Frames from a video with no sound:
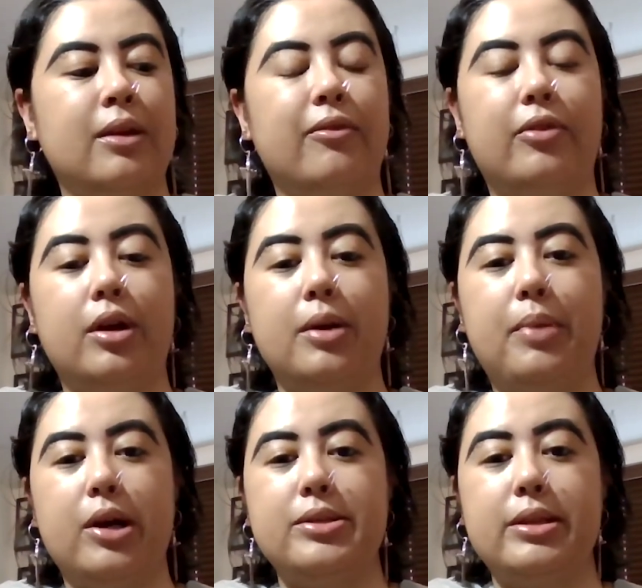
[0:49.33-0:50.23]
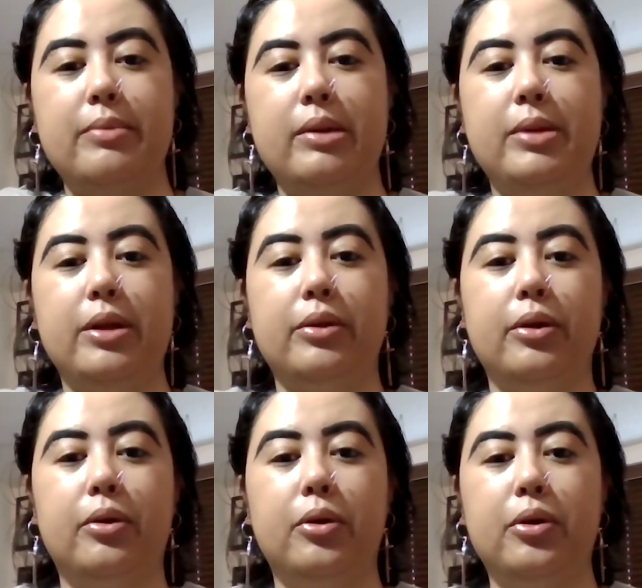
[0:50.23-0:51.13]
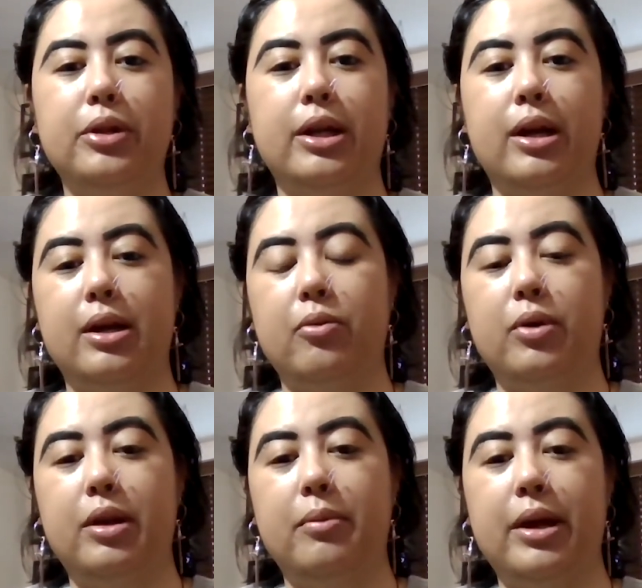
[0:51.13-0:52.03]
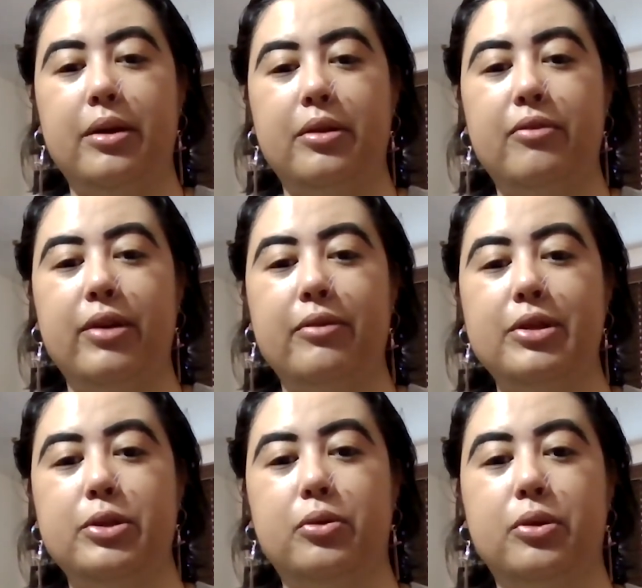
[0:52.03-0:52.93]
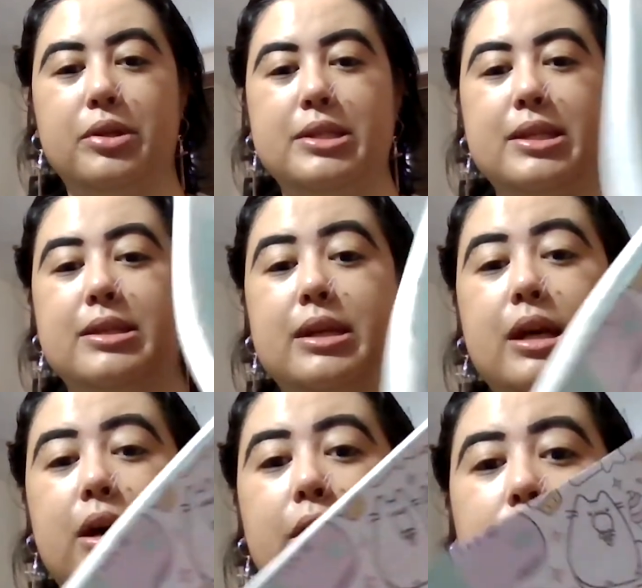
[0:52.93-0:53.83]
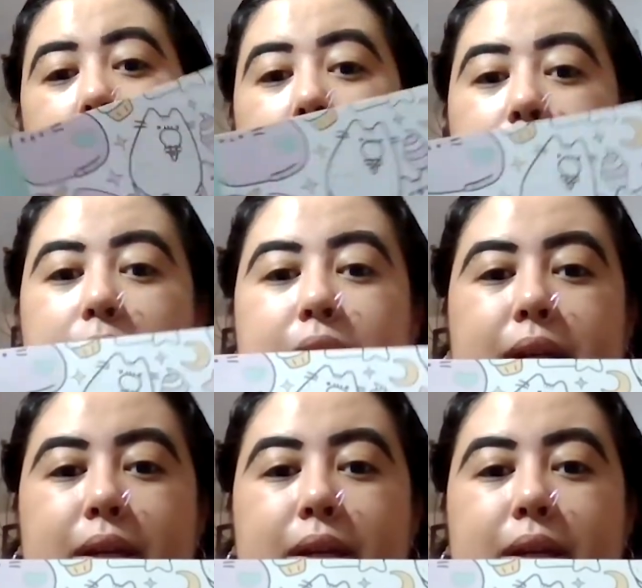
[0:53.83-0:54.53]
For parts that may be a little older, one of my other favorite tools is a coloring book.